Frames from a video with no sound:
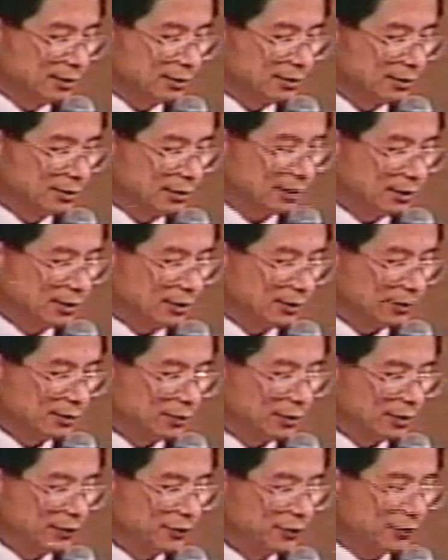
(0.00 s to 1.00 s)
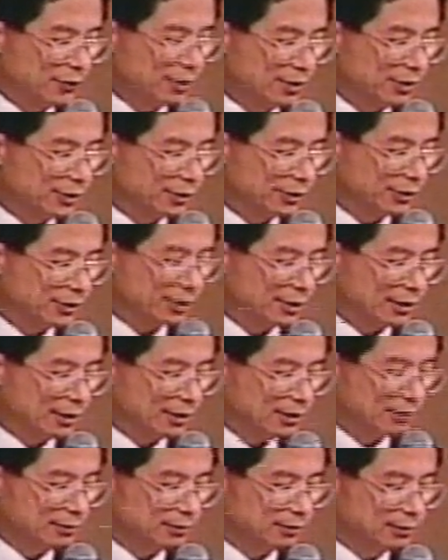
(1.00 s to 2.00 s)
quite a few years,
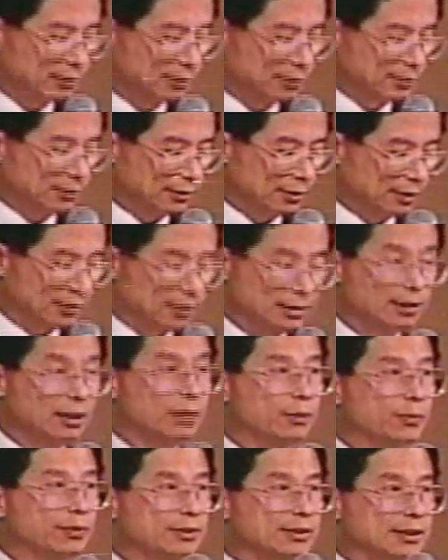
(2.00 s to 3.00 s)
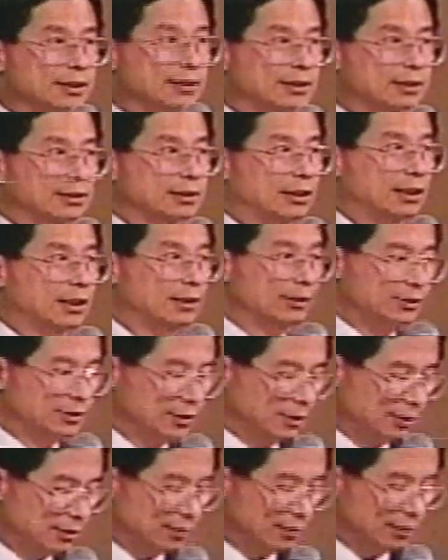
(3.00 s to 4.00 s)
dealing with the
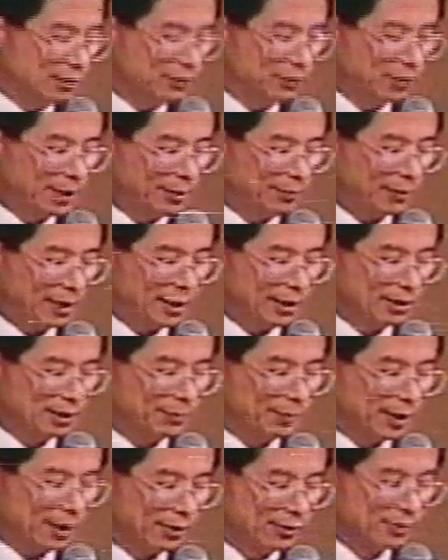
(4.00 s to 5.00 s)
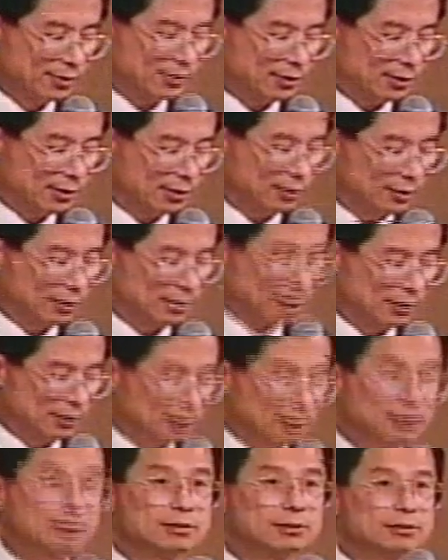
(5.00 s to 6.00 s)
technology yield ramp aspects
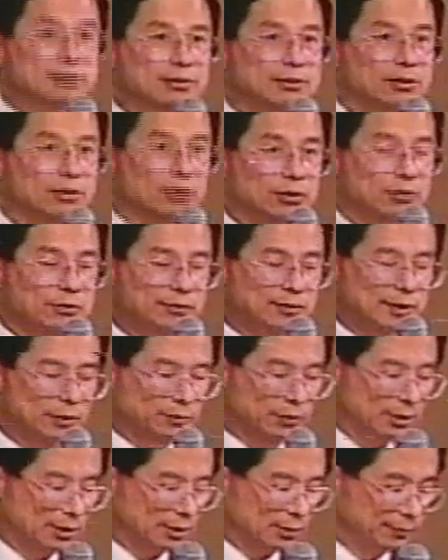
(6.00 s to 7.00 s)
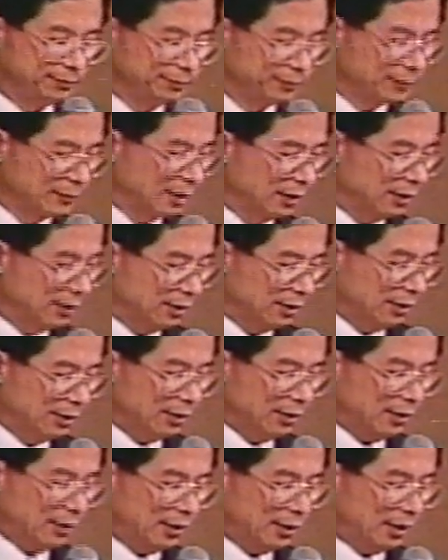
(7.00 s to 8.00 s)
all over the world.
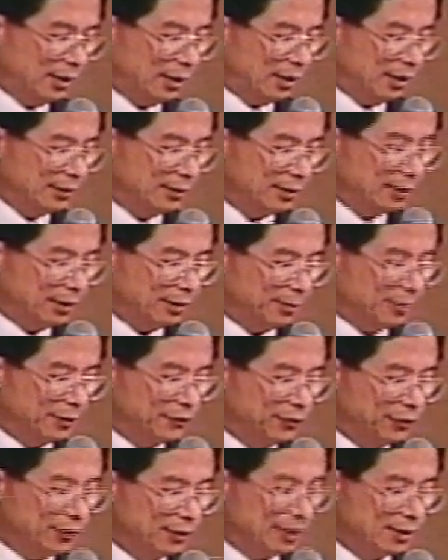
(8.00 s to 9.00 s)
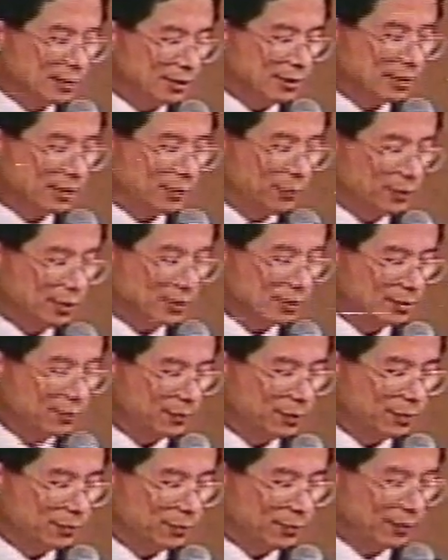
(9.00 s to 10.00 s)
And before this, he
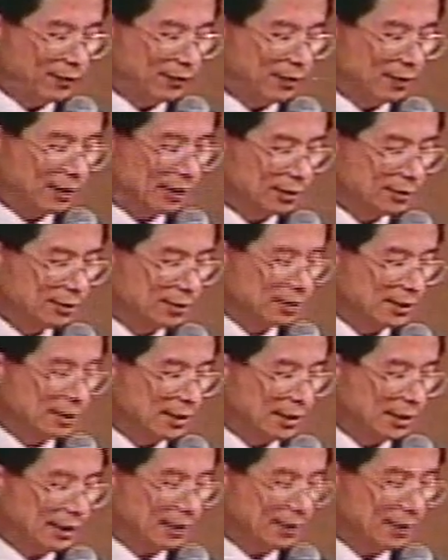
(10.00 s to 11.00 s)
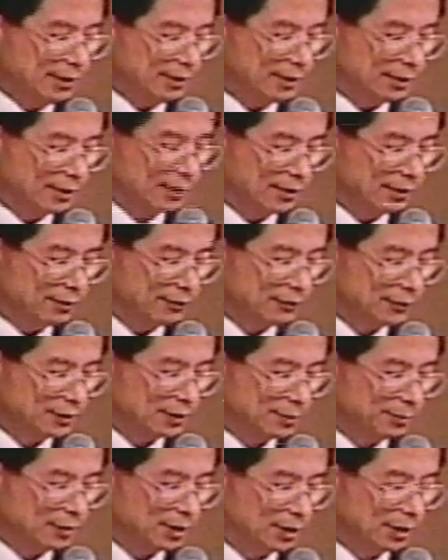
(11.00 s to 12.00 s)
was with TI for
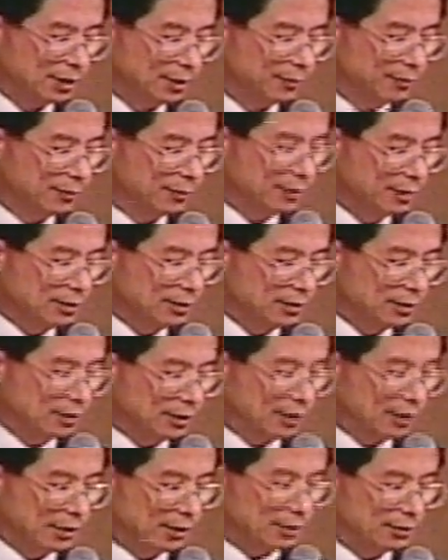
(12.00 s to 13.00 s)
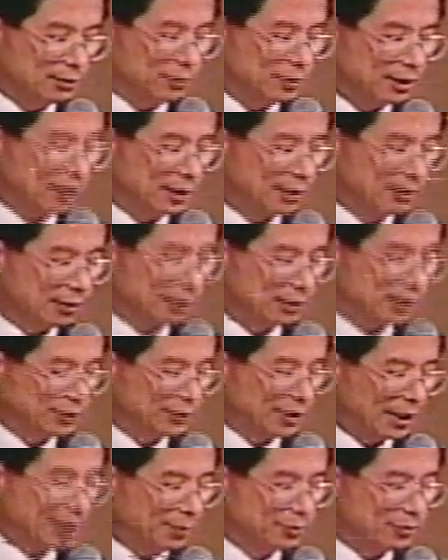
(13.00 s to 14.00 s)
some time, looking at
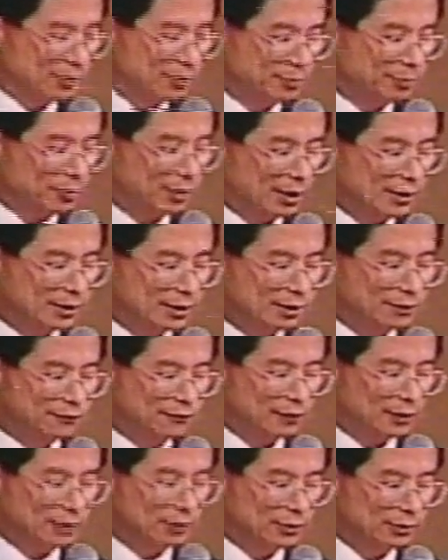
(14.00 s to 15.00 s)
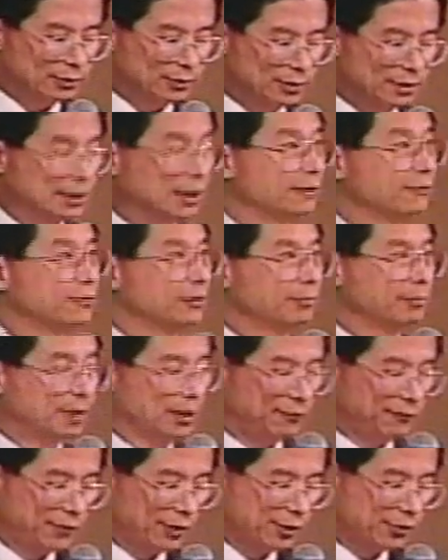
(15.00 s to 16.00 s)
technology options, process flow, design for
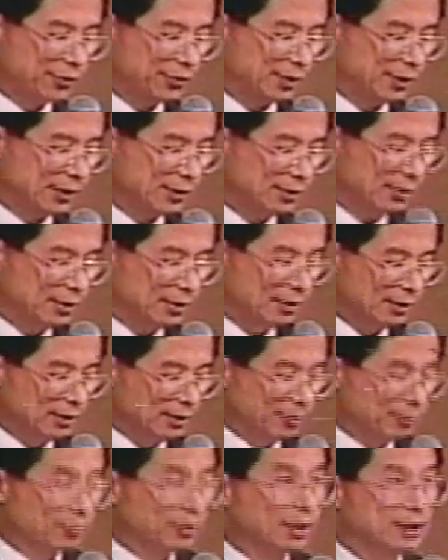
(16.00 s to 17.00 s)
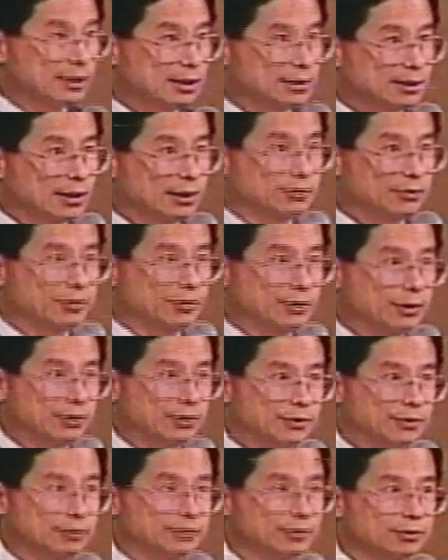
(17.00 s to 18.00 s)
manufacturing, process
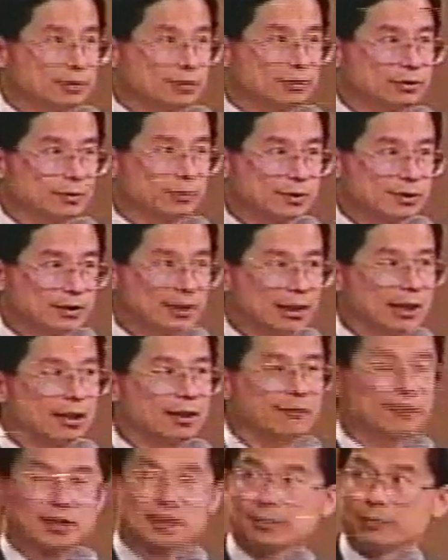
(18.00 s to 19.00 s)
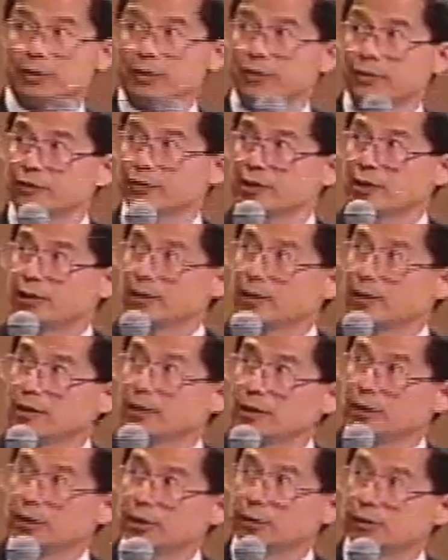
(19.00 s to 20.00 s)
control. So with a lot of experience in the
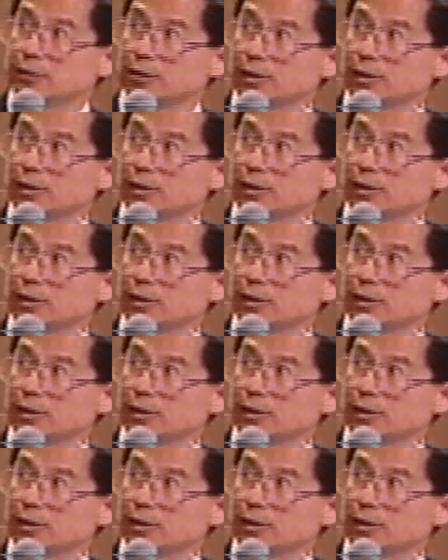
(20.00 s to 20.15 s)
yield